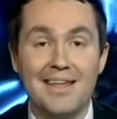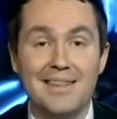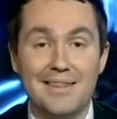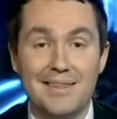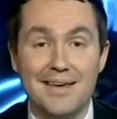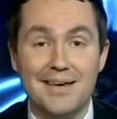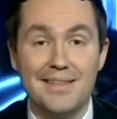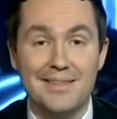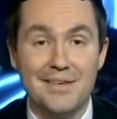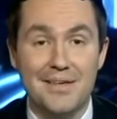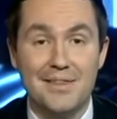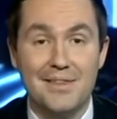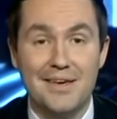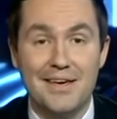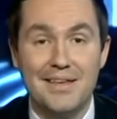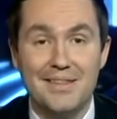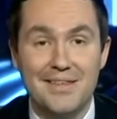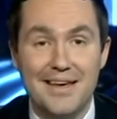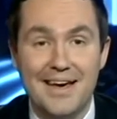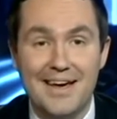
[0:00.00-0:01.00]
think the
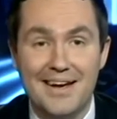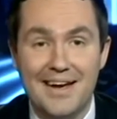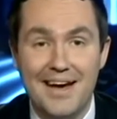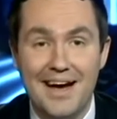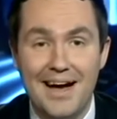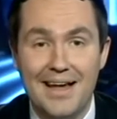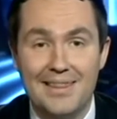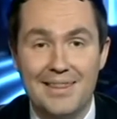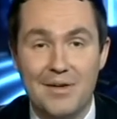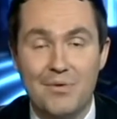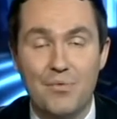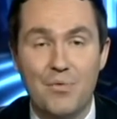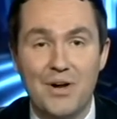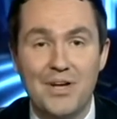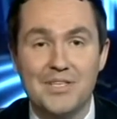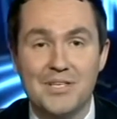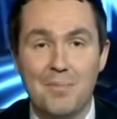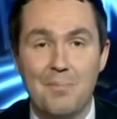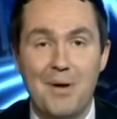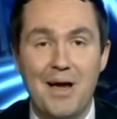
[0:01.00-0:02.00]
thing that
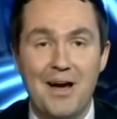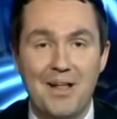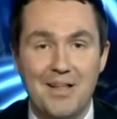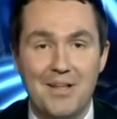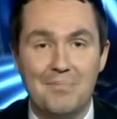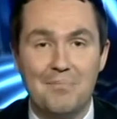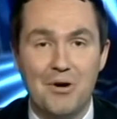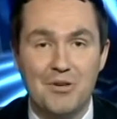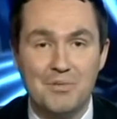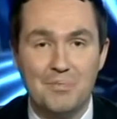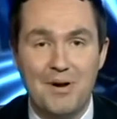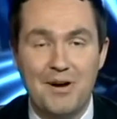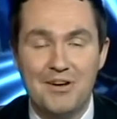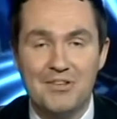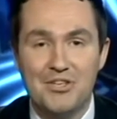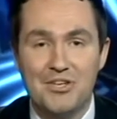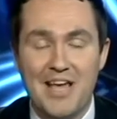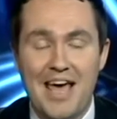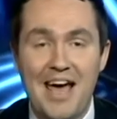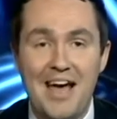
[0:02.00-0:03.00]
rings a bell in most
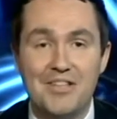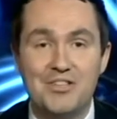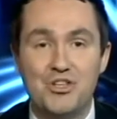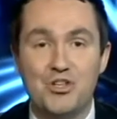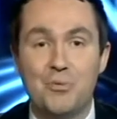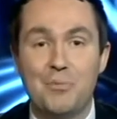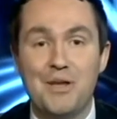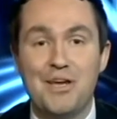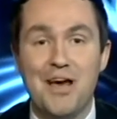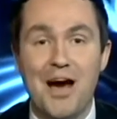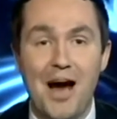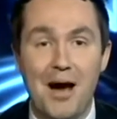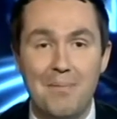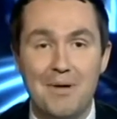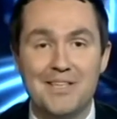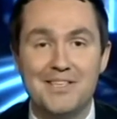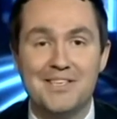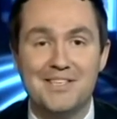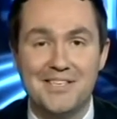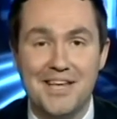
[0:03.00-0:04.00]
parents' heads should be
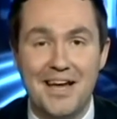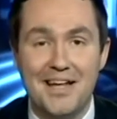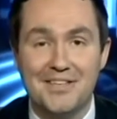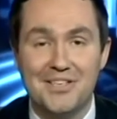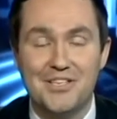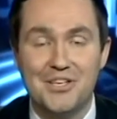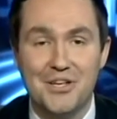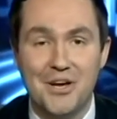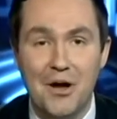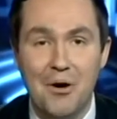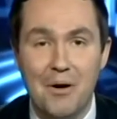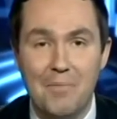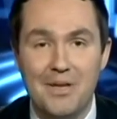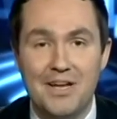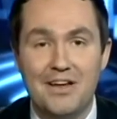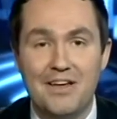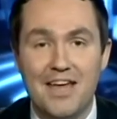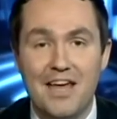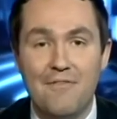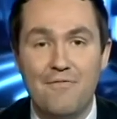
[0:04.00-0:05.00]
common sense. You know, I
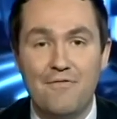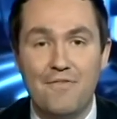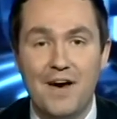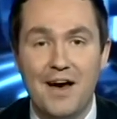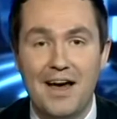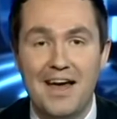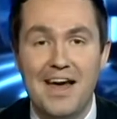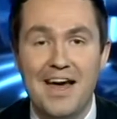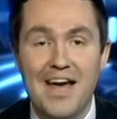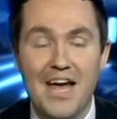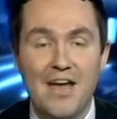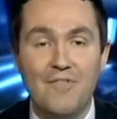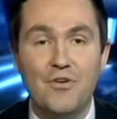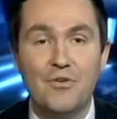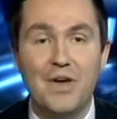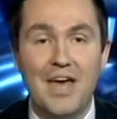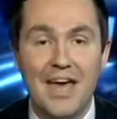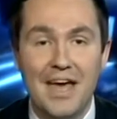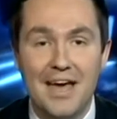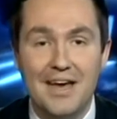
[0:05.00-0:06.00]
mean, if
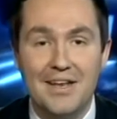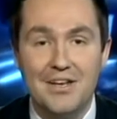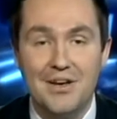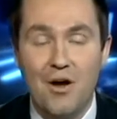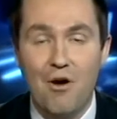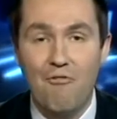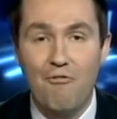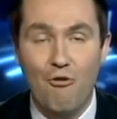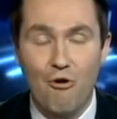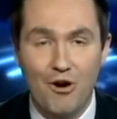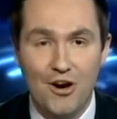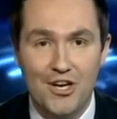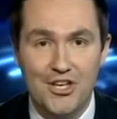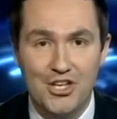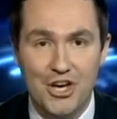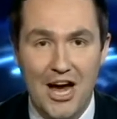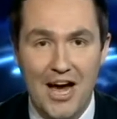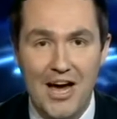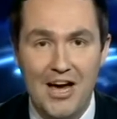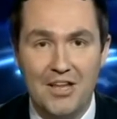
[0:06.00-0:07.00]
you can't afford a
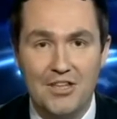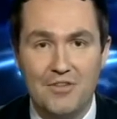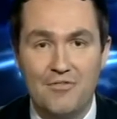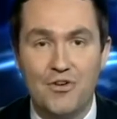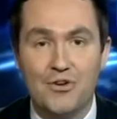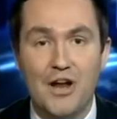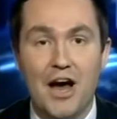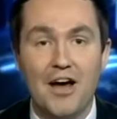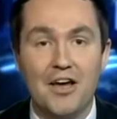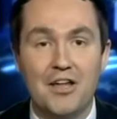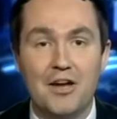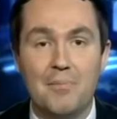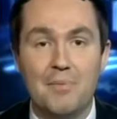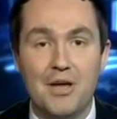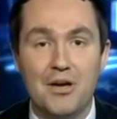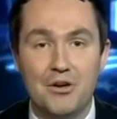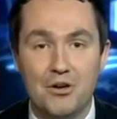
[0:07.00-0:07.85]
child, if you're not going to be a